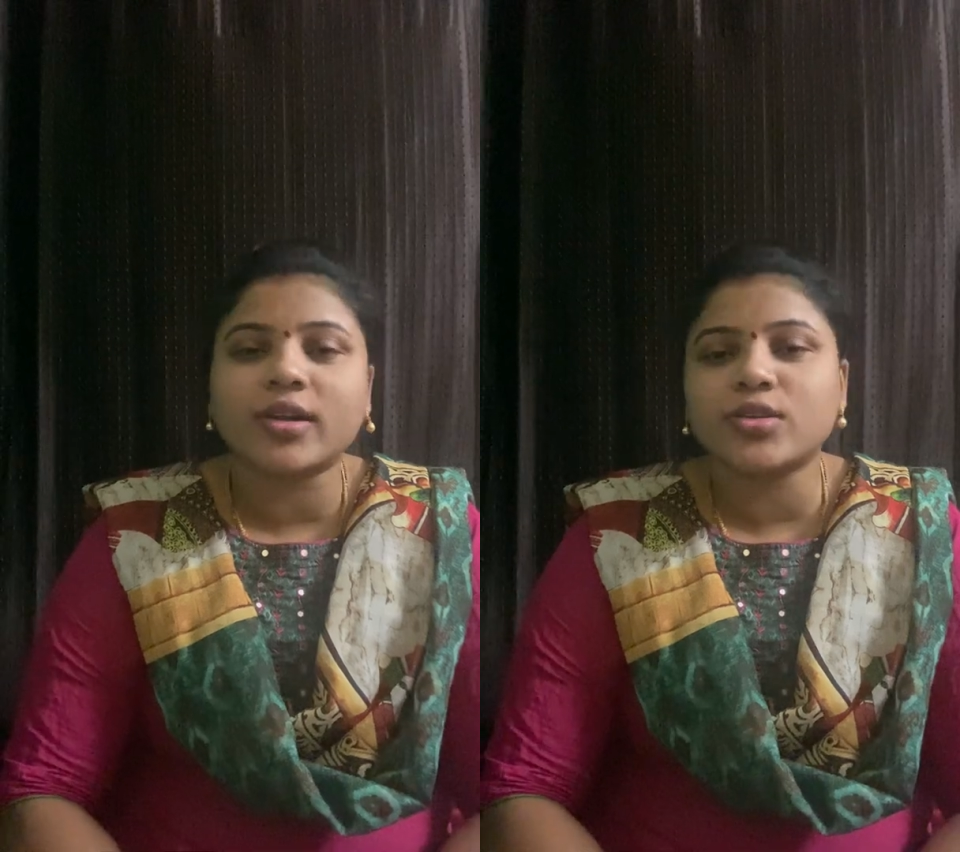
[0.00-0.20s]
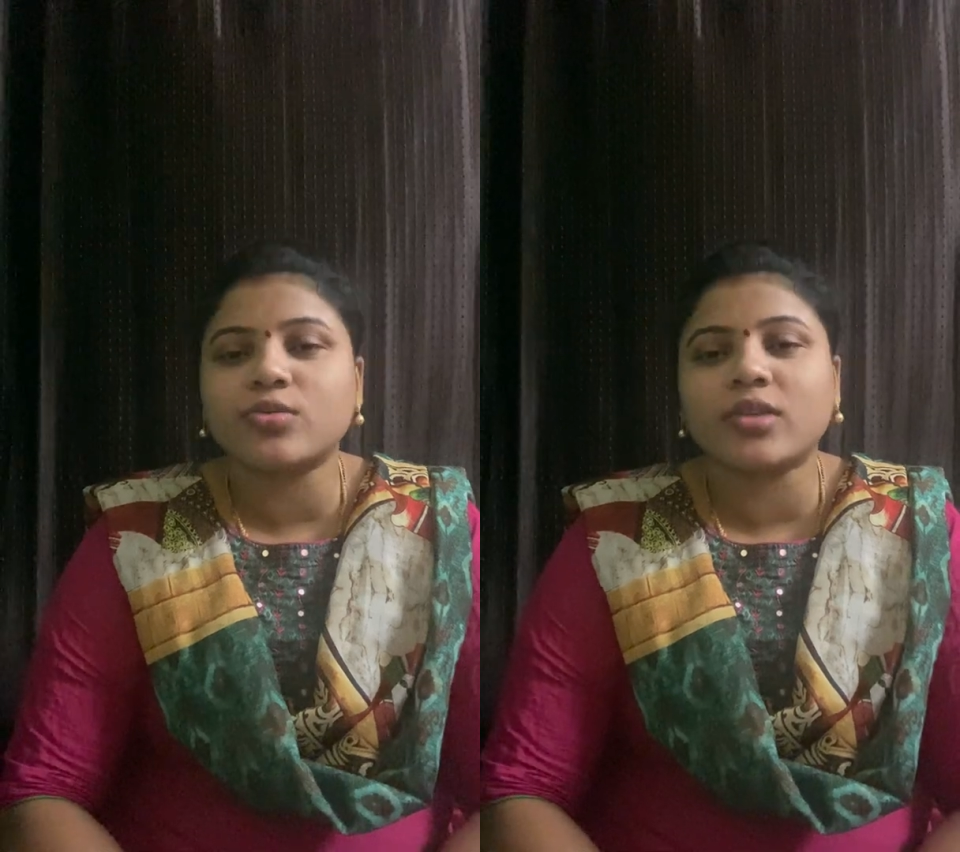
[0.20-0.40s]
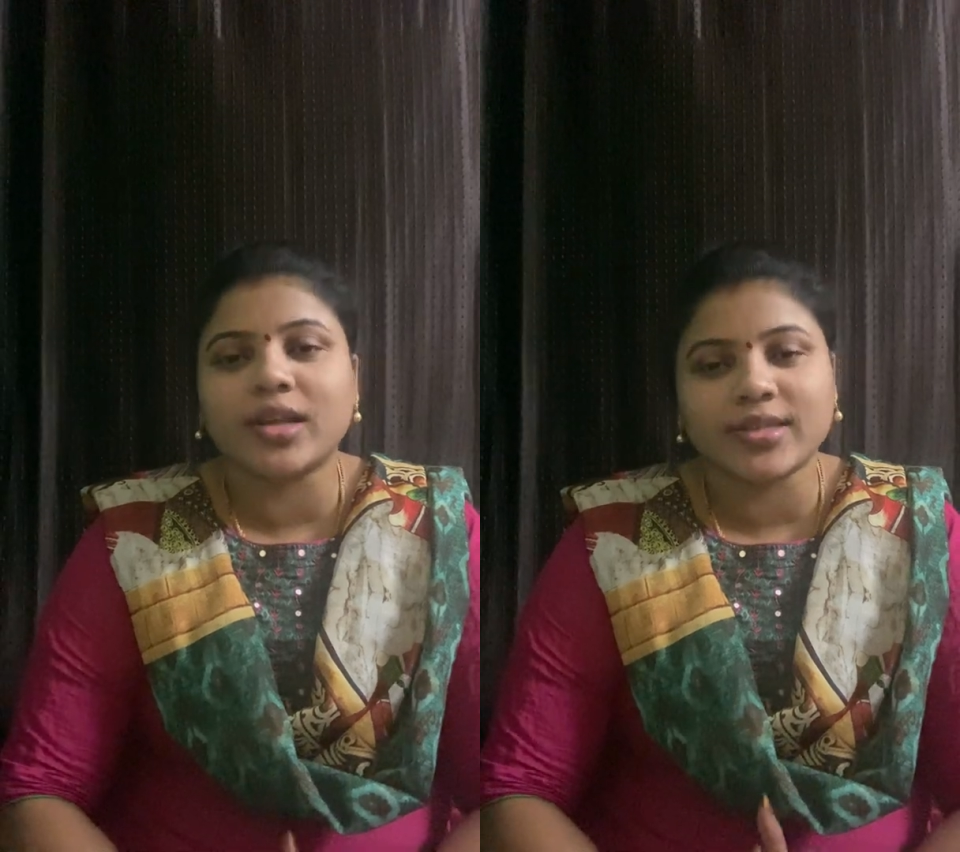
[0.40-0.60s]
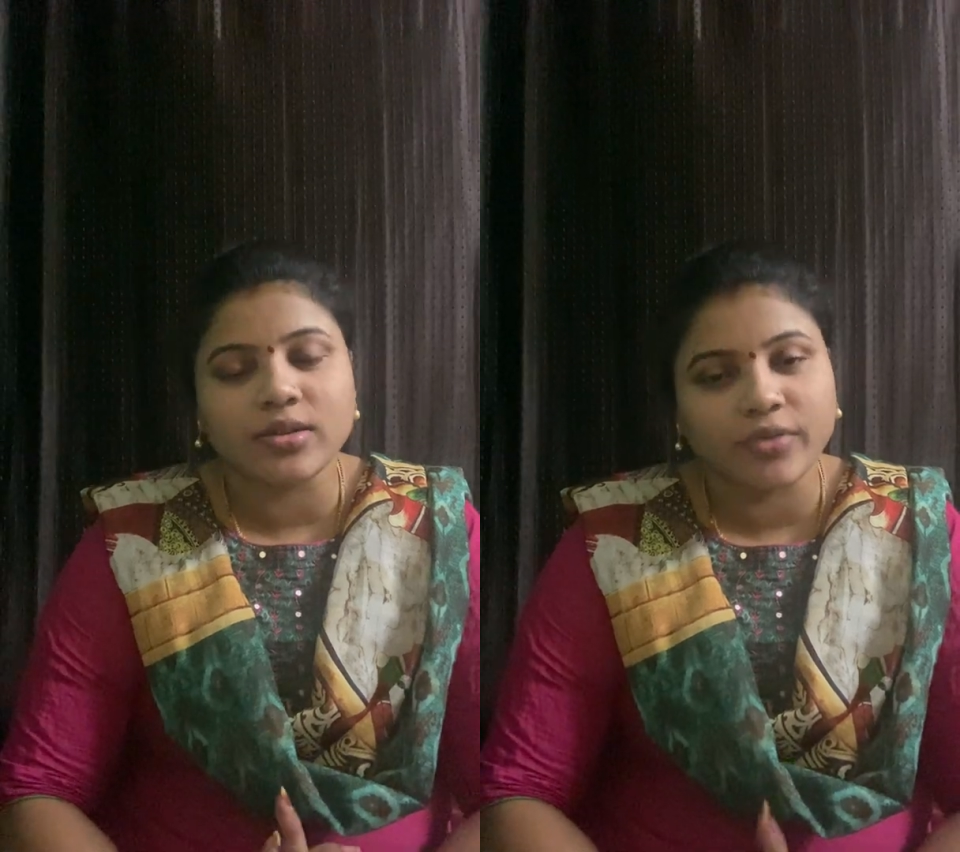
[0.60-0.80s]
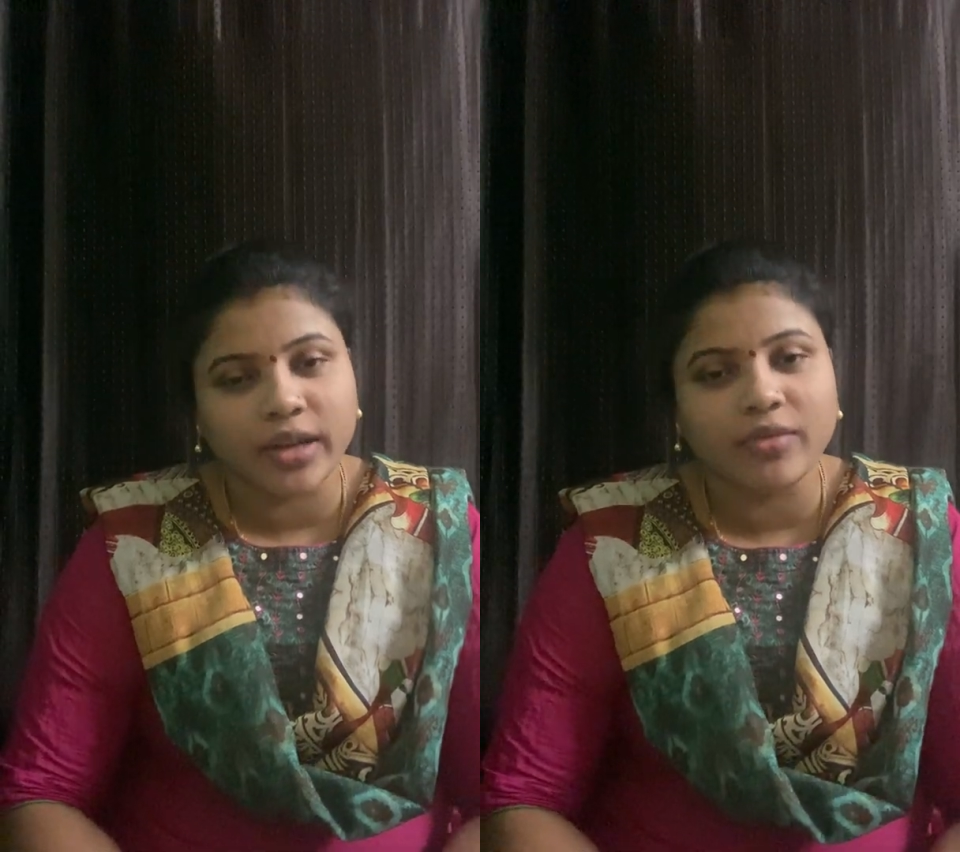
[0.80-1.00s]
understood the
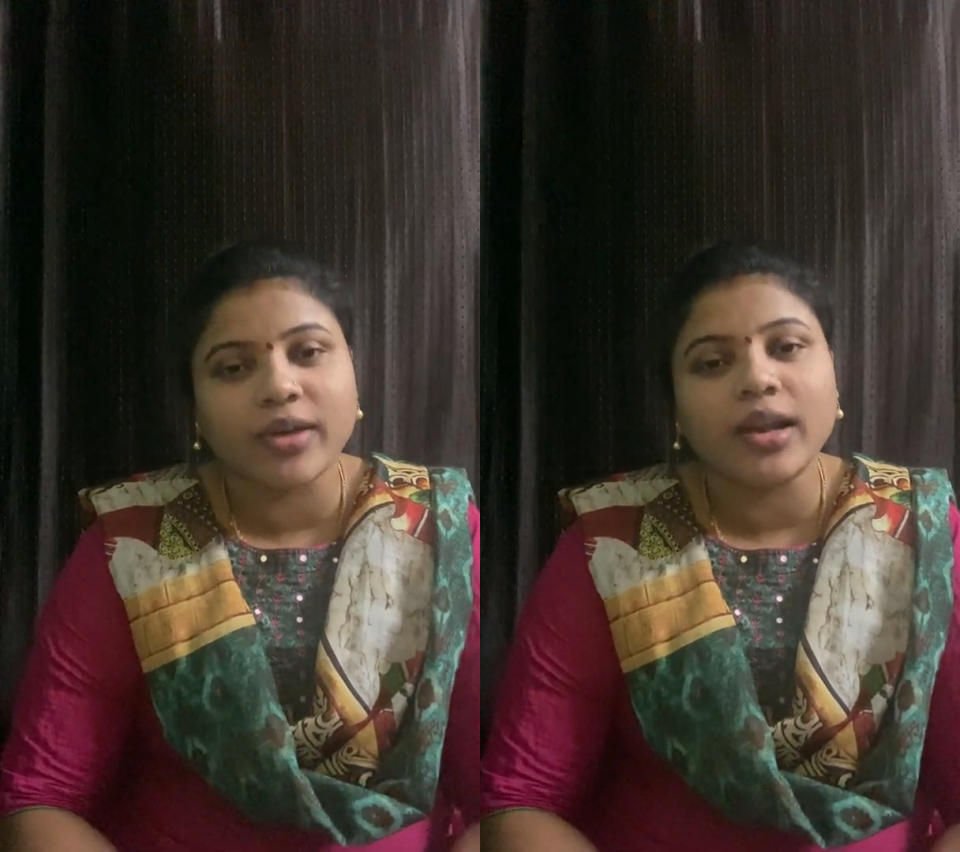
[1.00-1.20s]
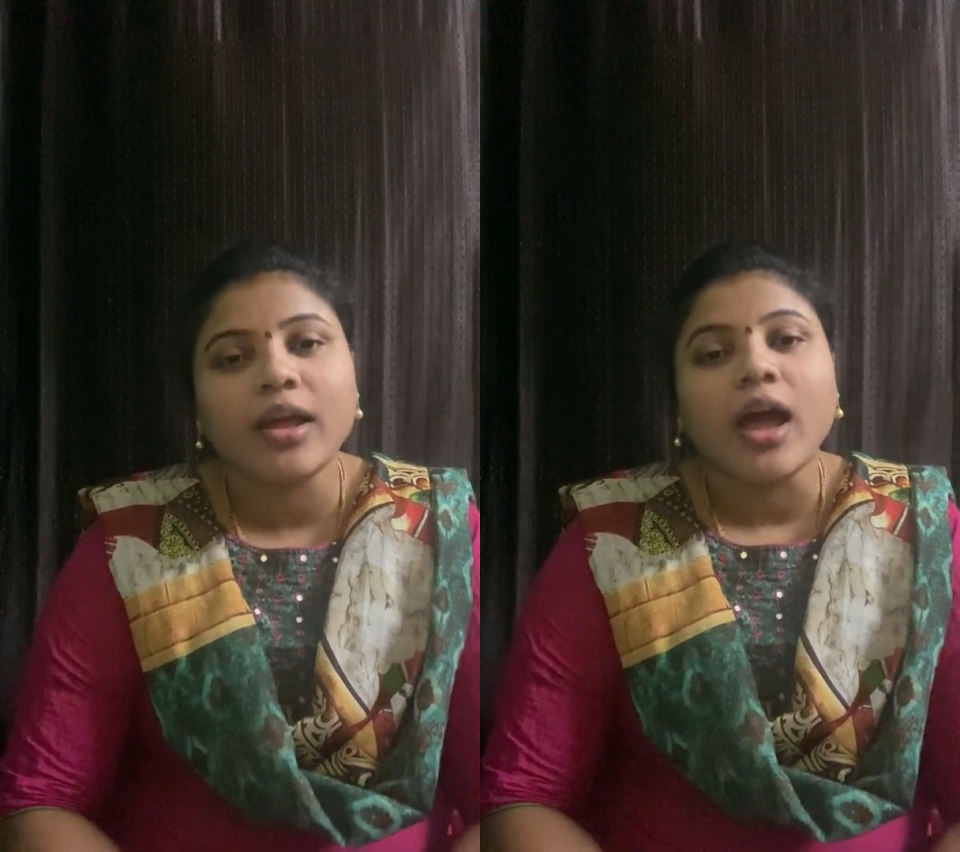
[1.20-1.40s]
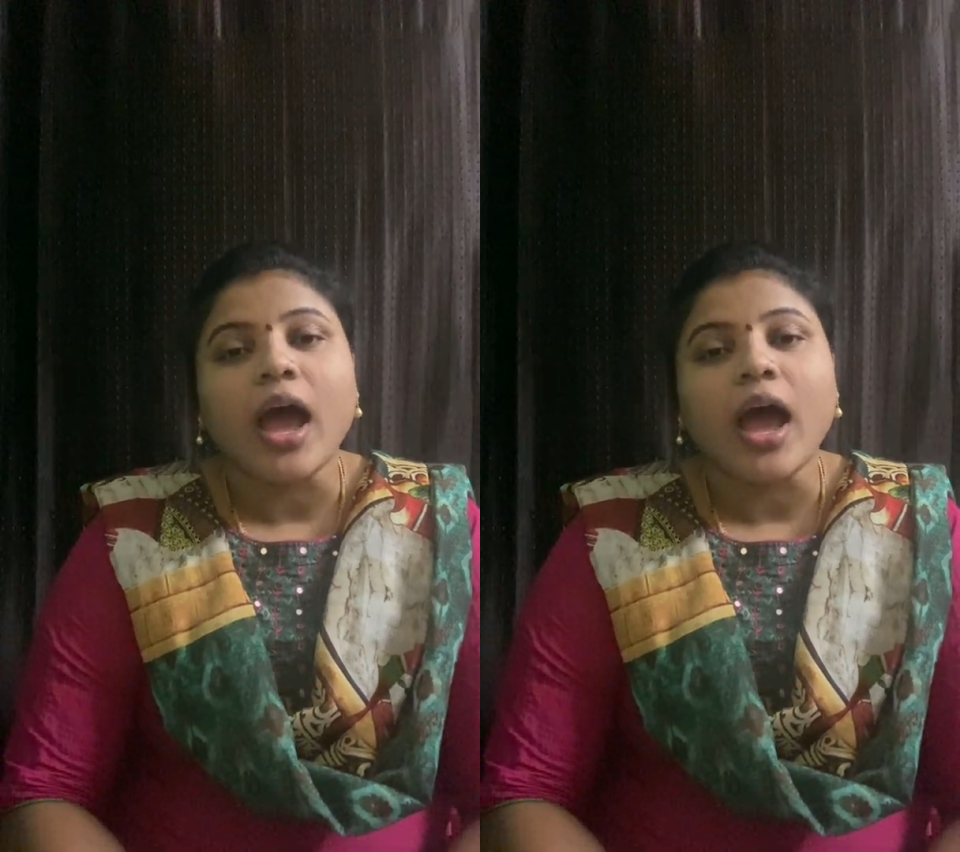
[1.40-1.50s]
lesson very well